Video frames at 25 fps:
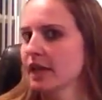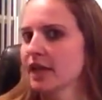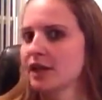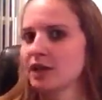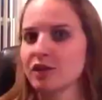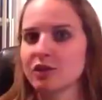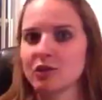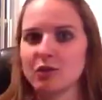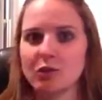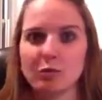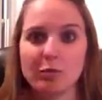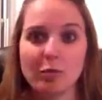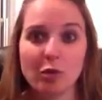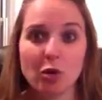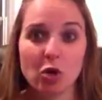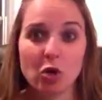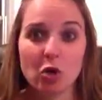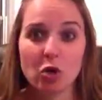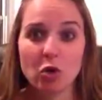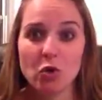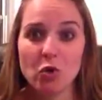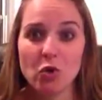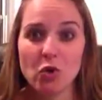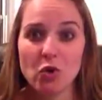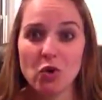super
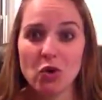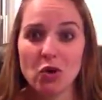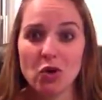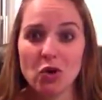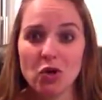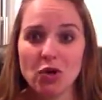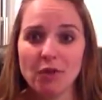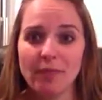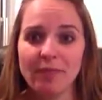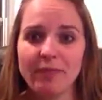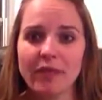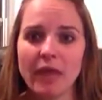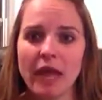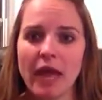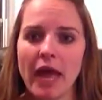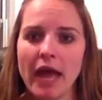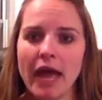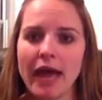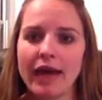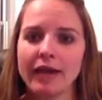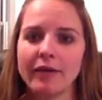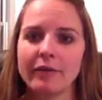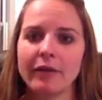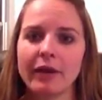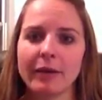cool.
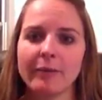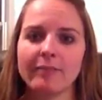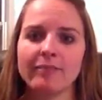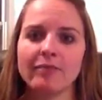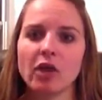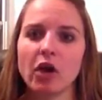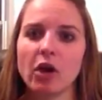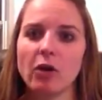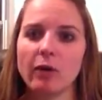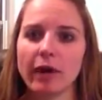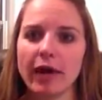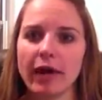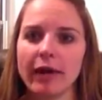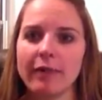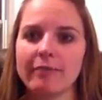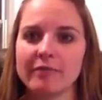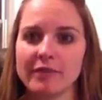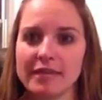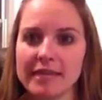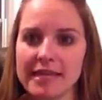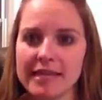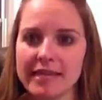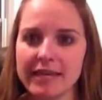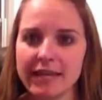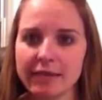Anyway, okay,
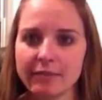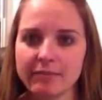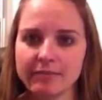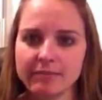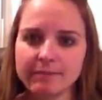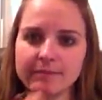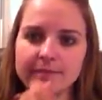eating.